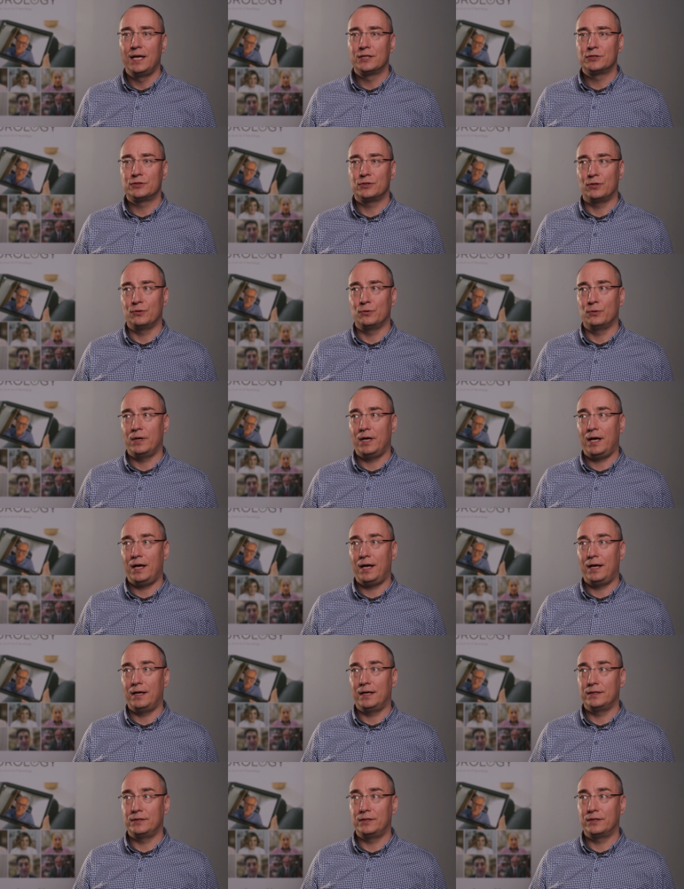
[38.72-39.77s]
So
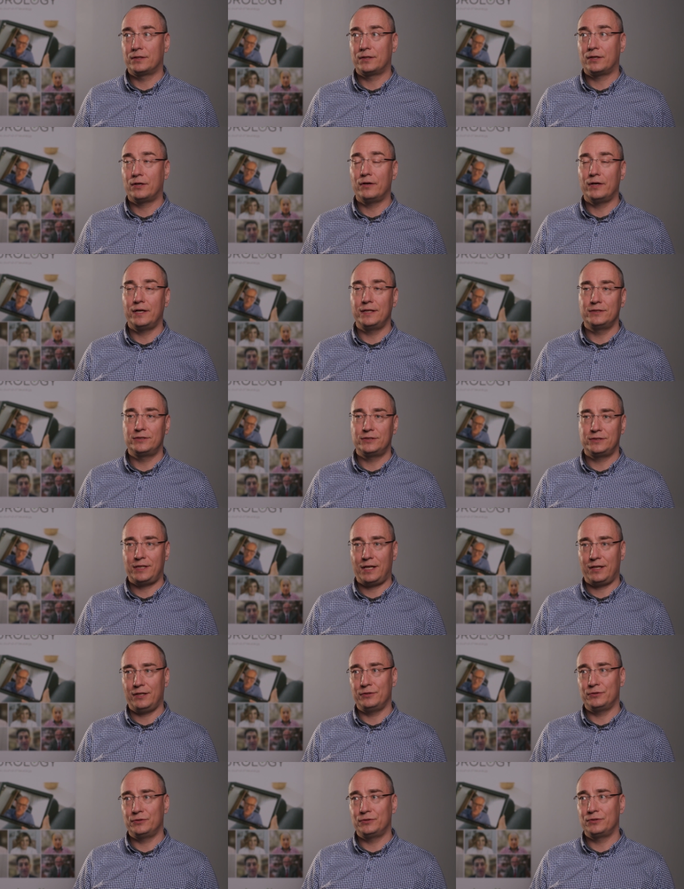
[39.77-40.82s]
uh, the current
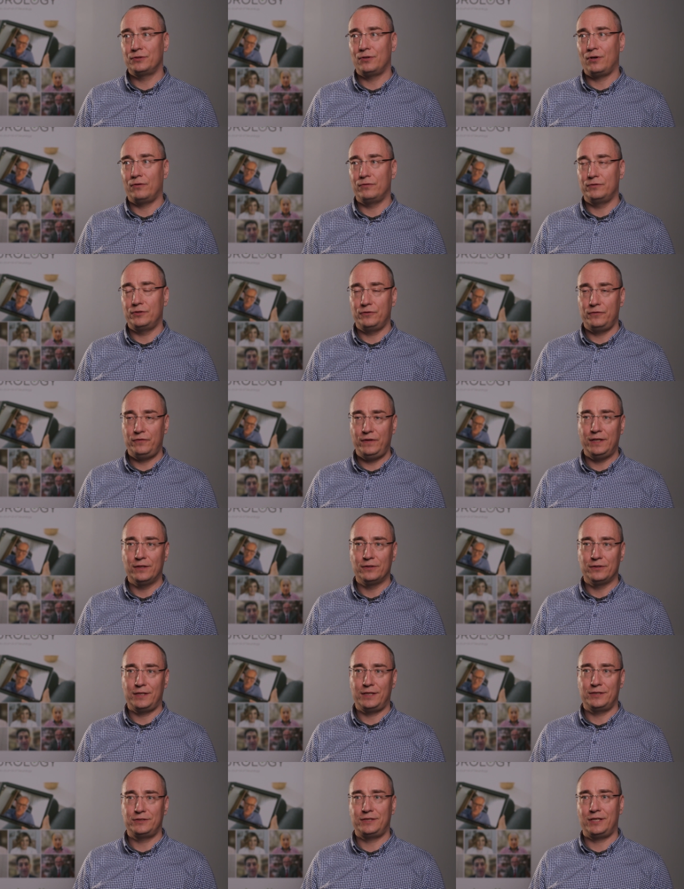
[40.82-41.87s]
status of the
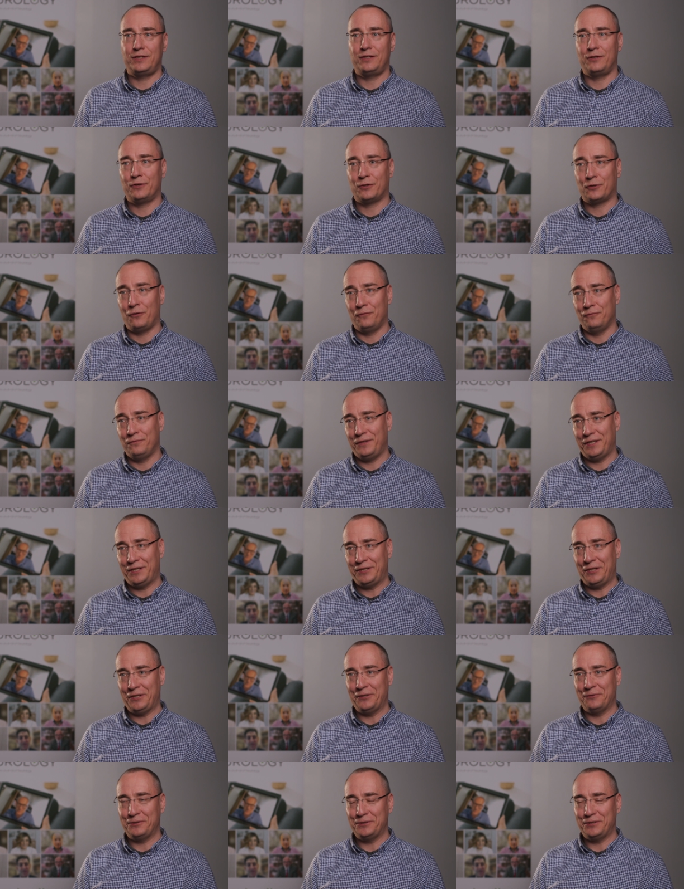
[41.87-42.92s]
field is that there are
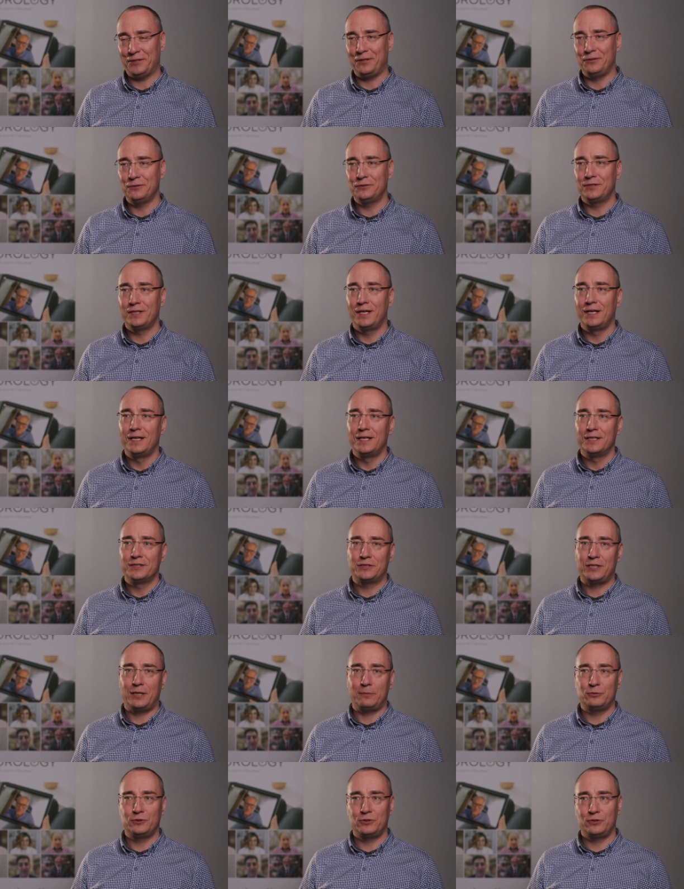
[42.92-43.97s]
conflicting results.
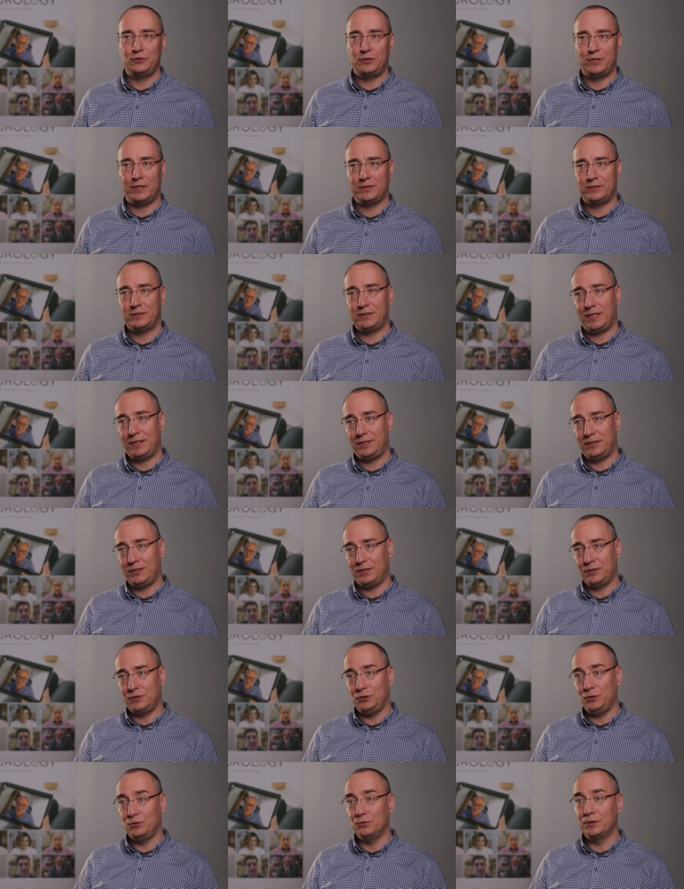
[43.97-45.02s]
Some suggest that
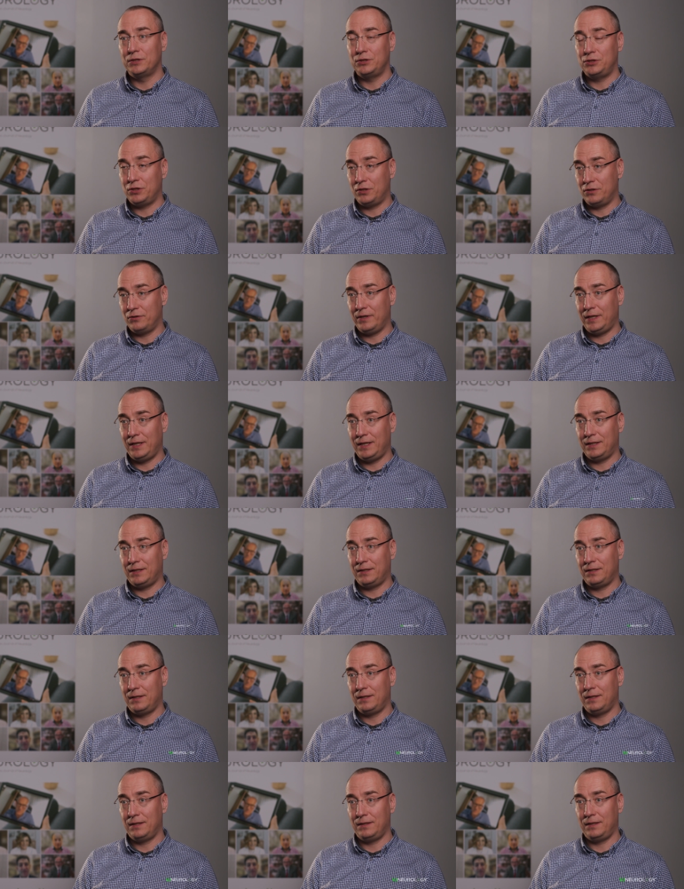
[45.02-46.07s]
the newly generated
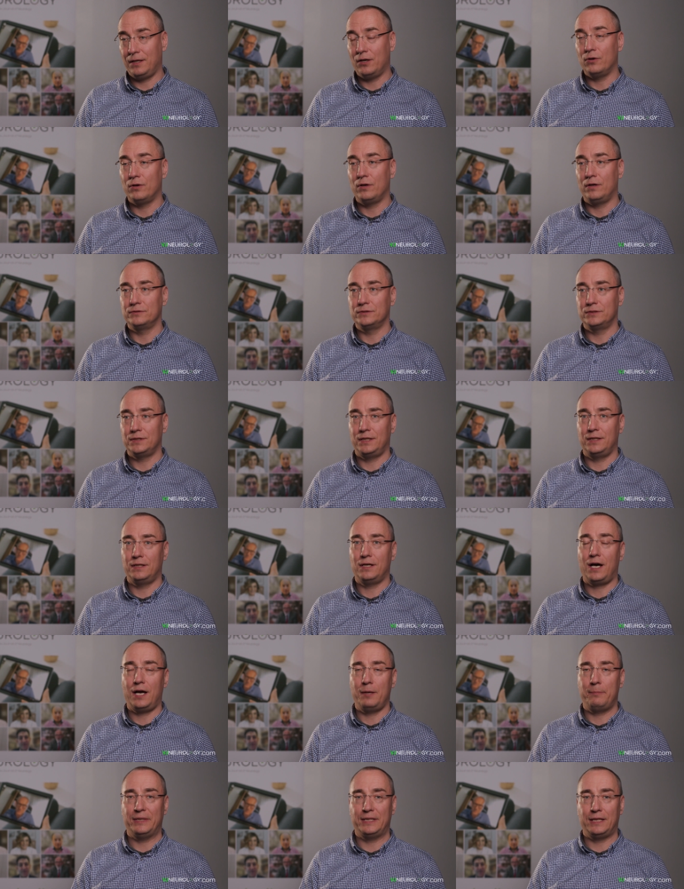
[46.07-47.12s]
neurons in the
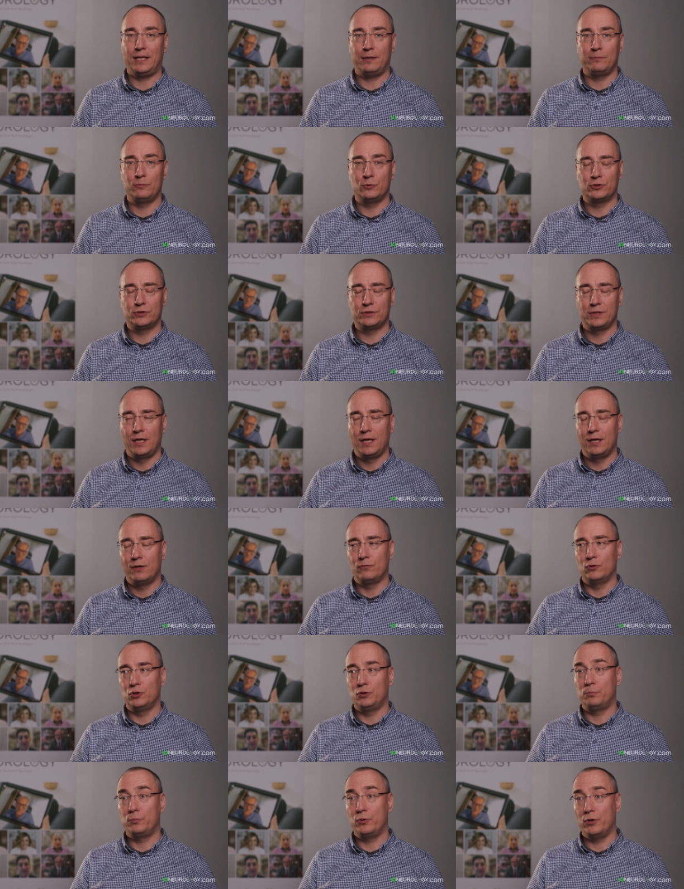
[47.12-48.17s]
hypothalamus
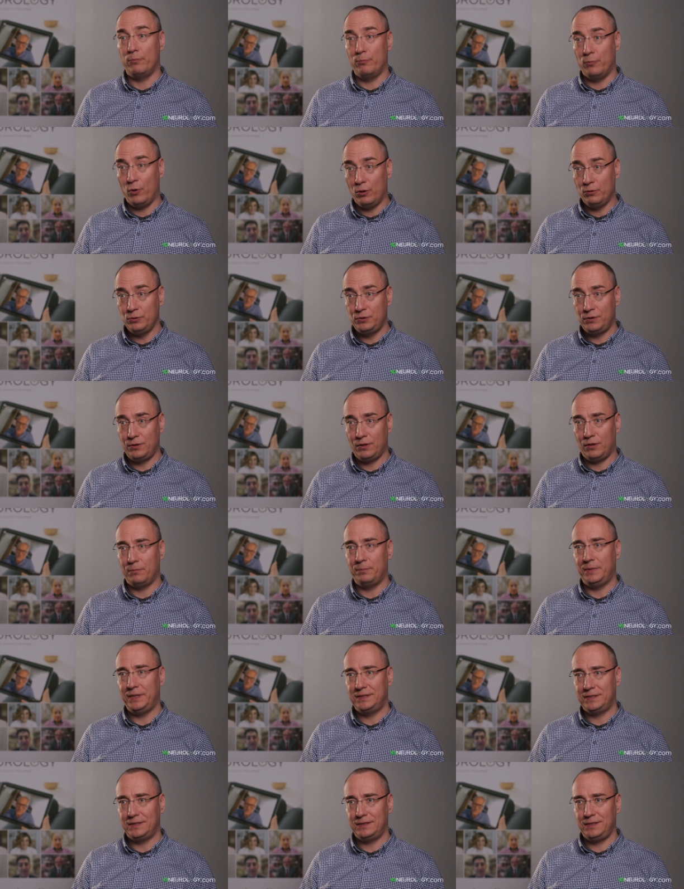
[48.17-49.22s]
would promote
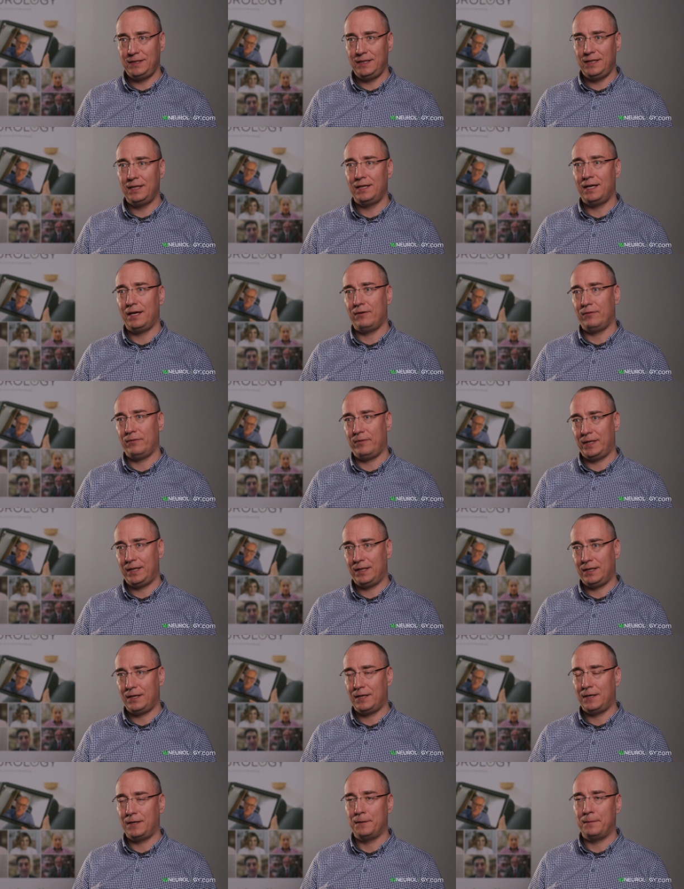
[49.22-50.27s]
obesity when
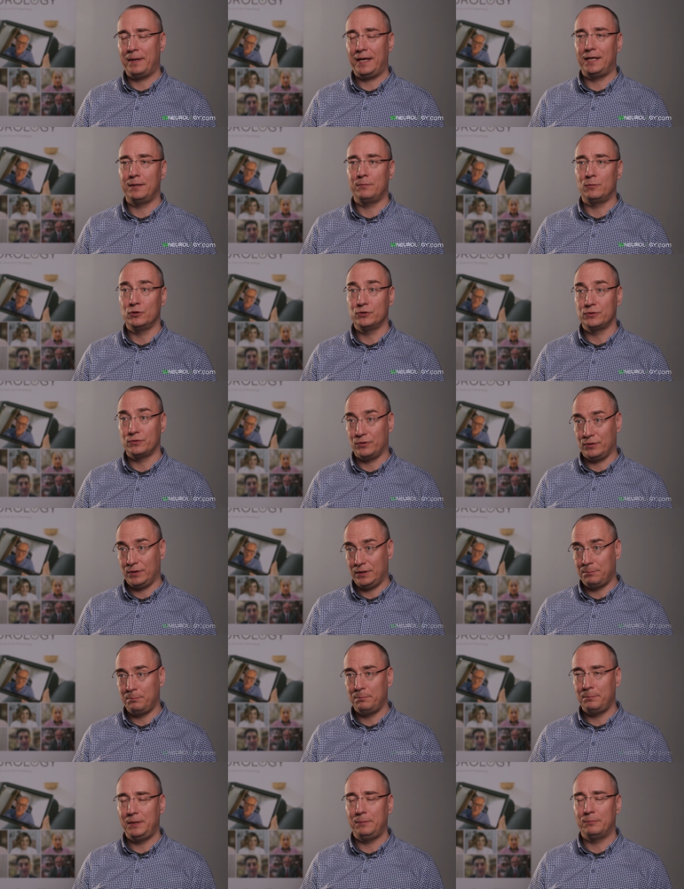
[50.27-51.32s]
uh, animals or
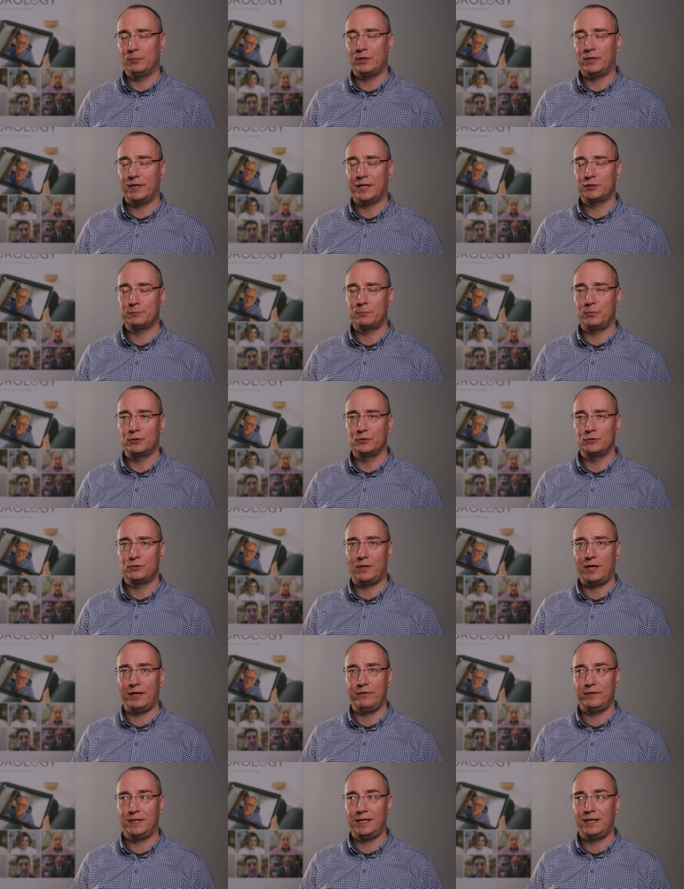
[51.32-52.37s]
people are exposed to
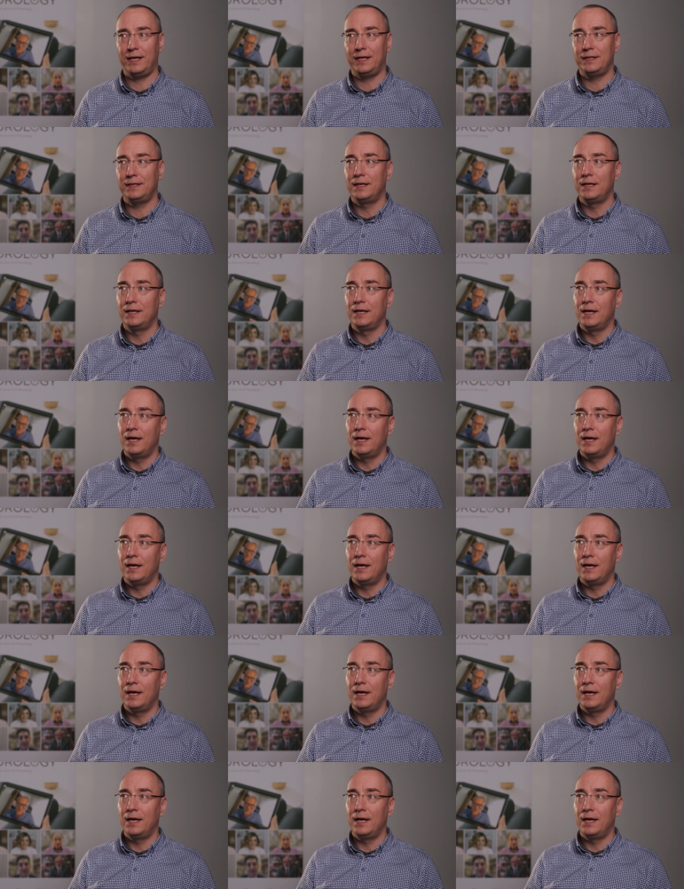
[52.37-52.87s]
high fat diet.